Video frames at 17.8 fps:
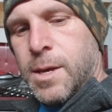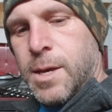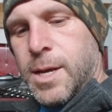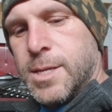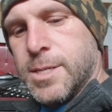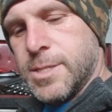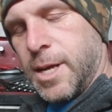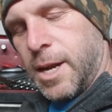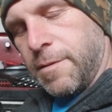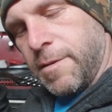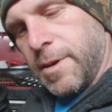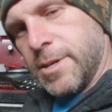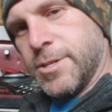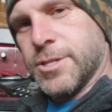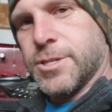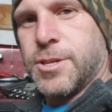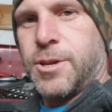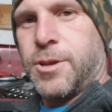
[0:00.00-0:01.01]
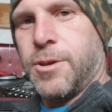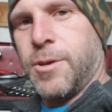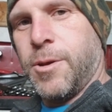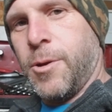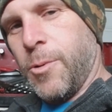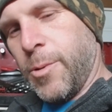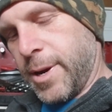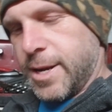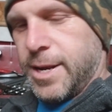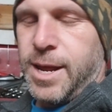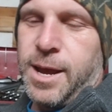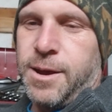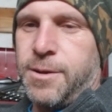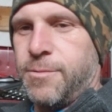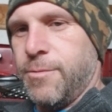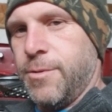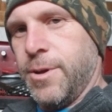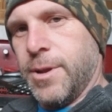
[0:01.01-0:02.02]
instead of it just going
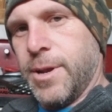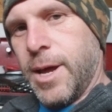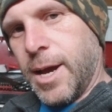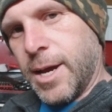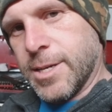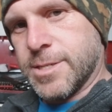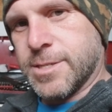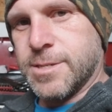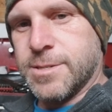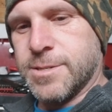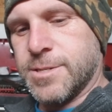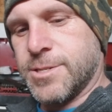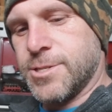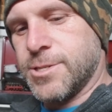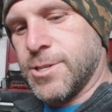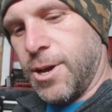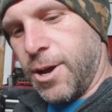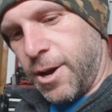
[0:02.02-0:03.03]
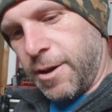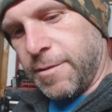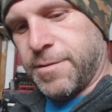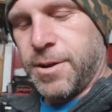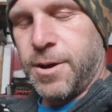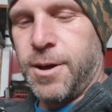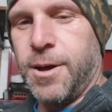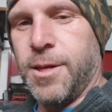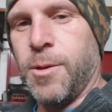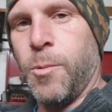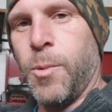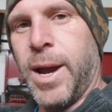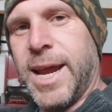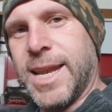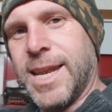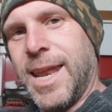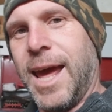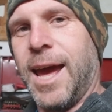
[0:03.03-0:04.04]
down real nice and soft all the
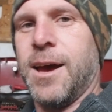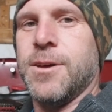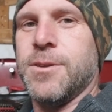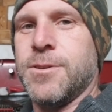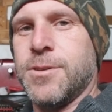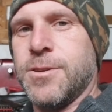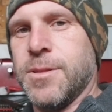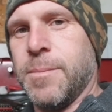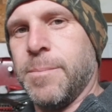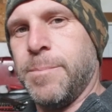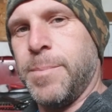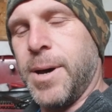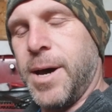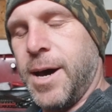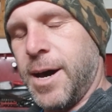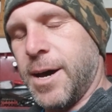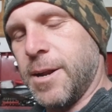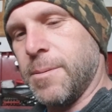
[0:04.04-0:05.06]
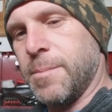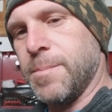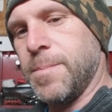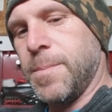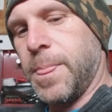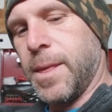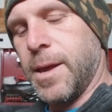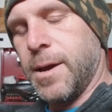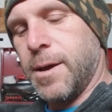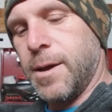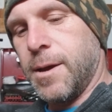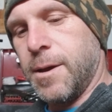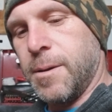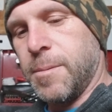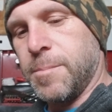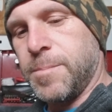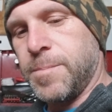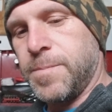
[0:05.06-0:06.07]
way down to the bottom,
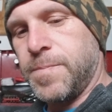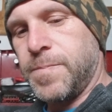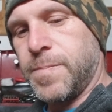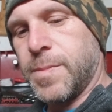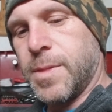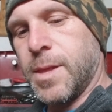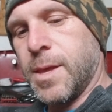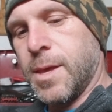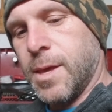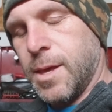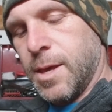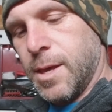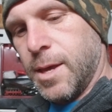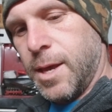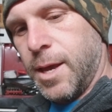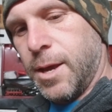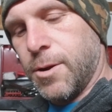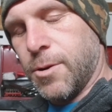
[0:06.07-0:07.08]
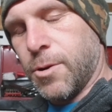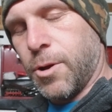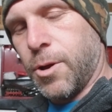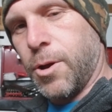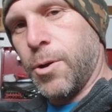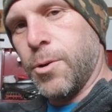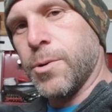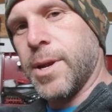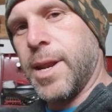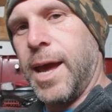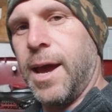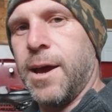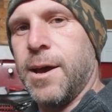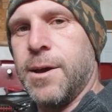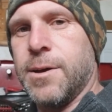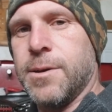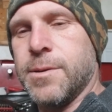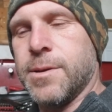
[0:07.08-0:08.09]
um, it'll go
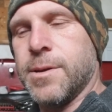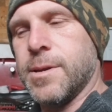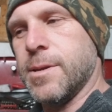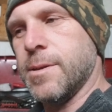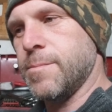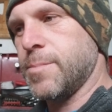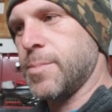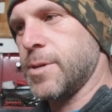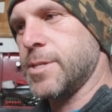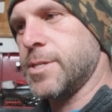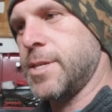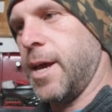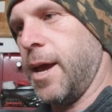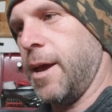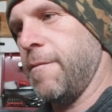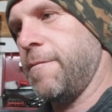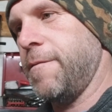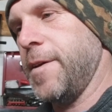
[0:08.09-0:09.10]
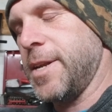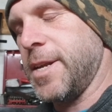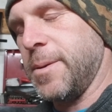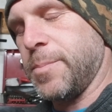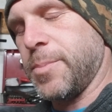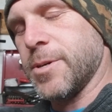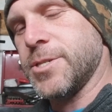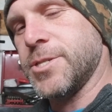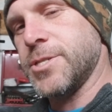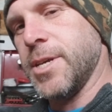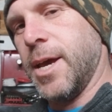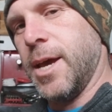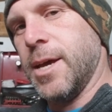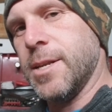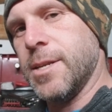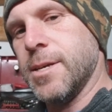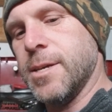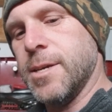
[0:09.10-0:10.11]
down per se fifty
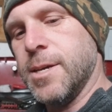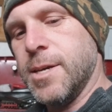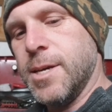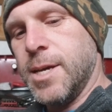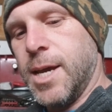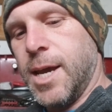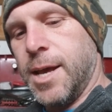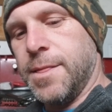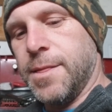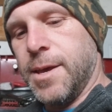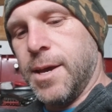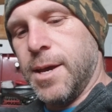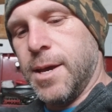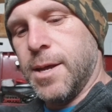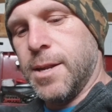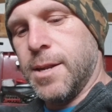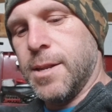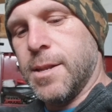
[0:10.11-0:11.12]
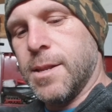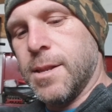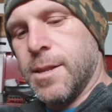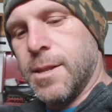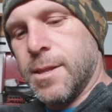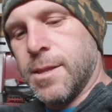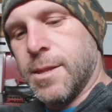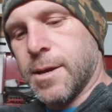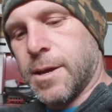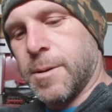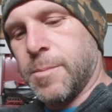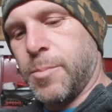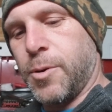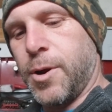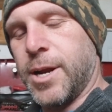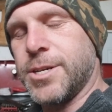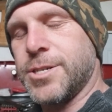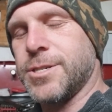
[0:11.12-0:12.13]
percent, and then the
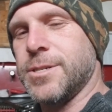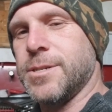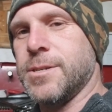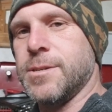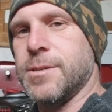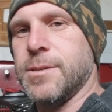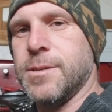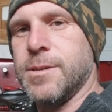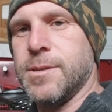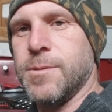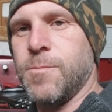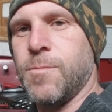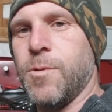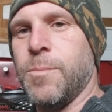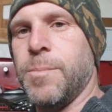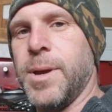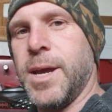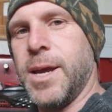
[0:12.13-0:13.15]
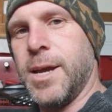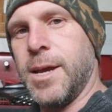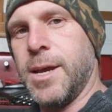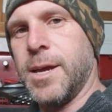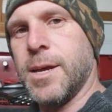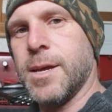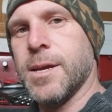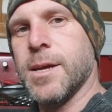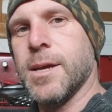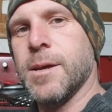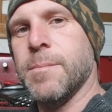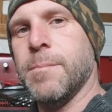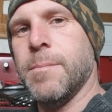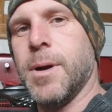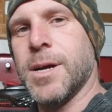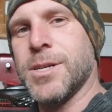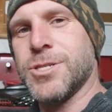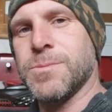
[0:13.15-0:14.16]
compression will be
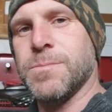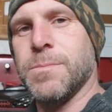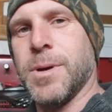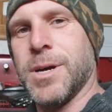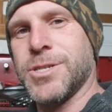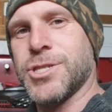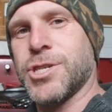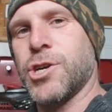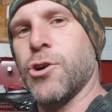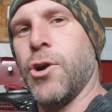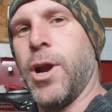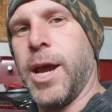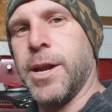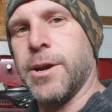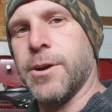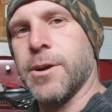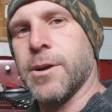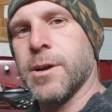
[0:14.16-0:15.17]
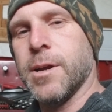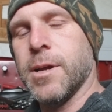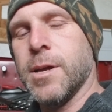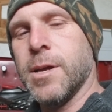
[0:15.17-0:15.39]
much much greater.